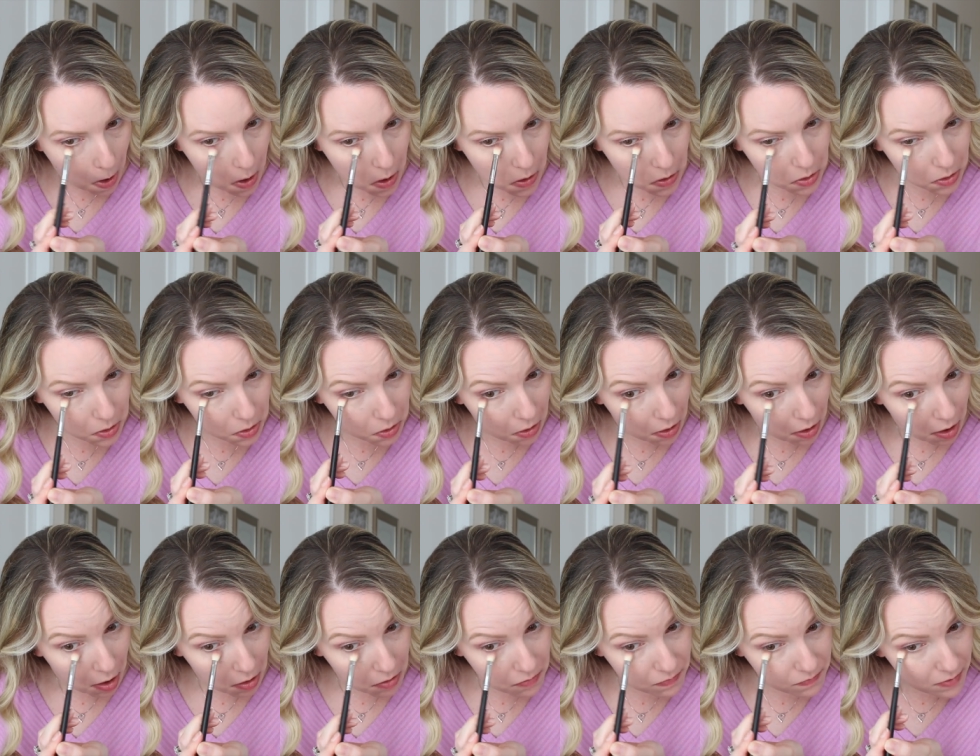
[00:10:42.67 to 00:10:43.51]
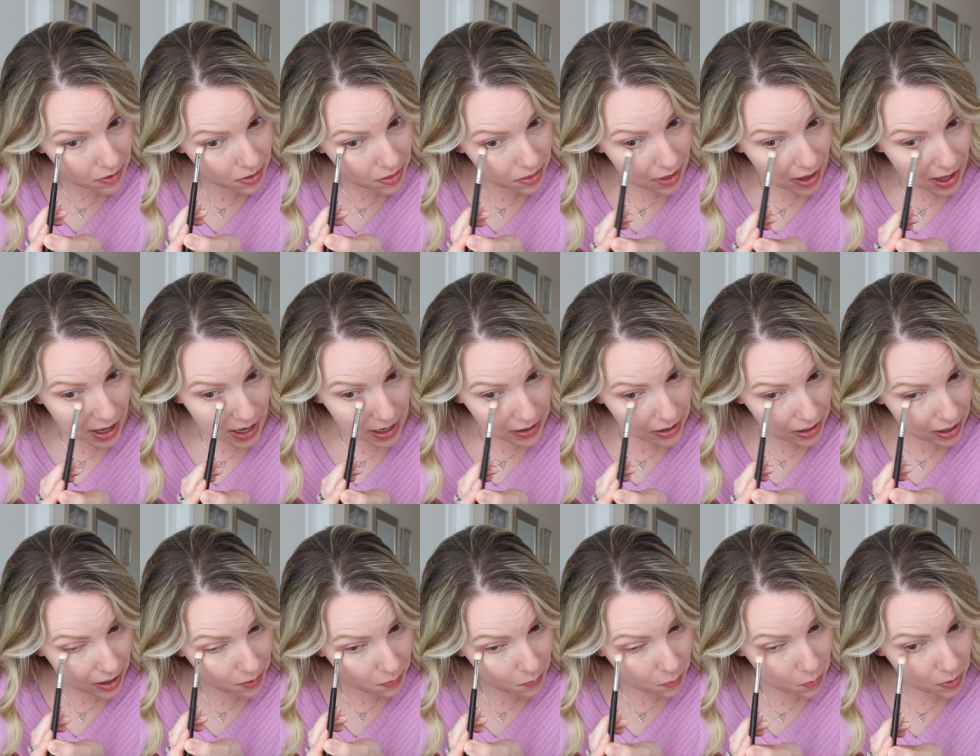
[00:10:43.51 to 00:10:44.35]
love that.
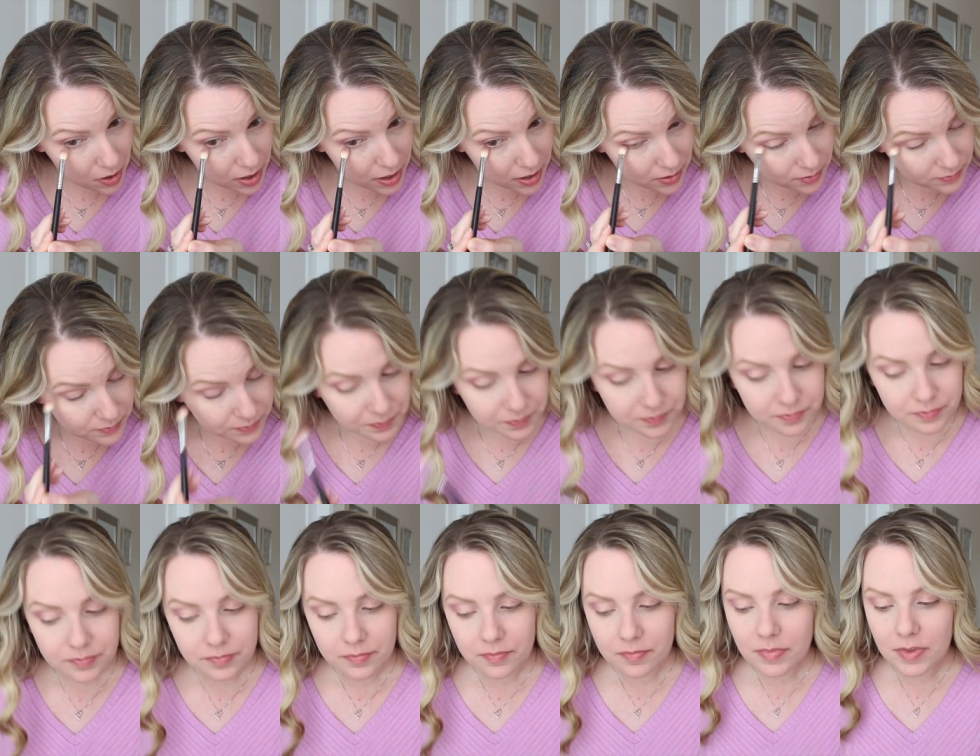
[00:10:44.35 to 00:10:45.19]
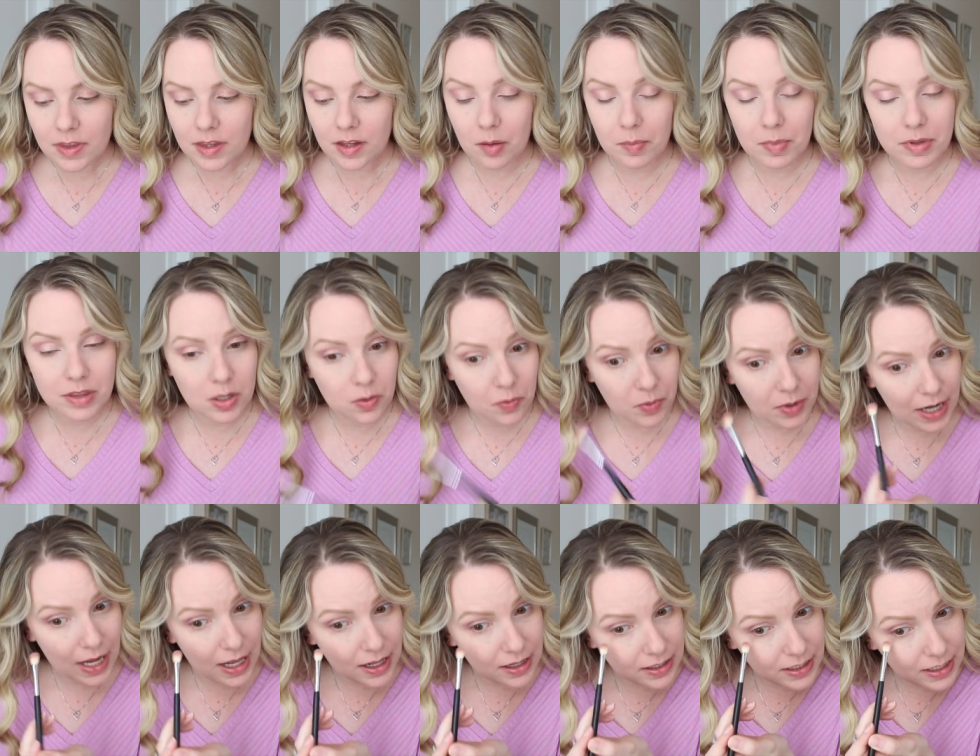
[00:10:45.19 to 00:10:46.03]
I would. But the
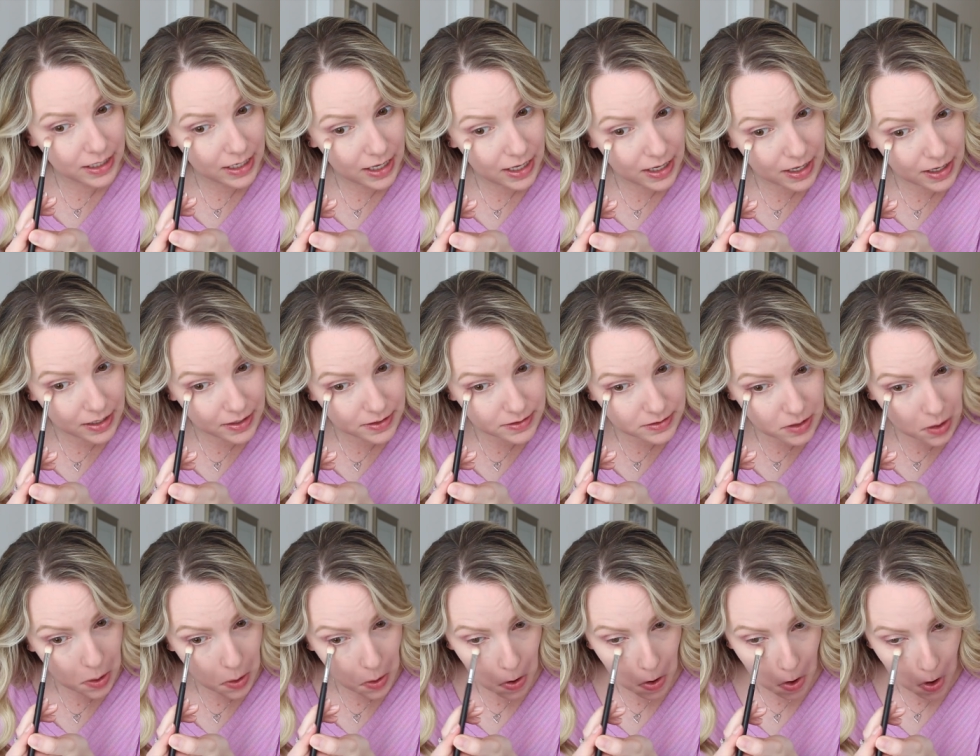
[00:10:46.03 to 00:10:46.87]
reality is,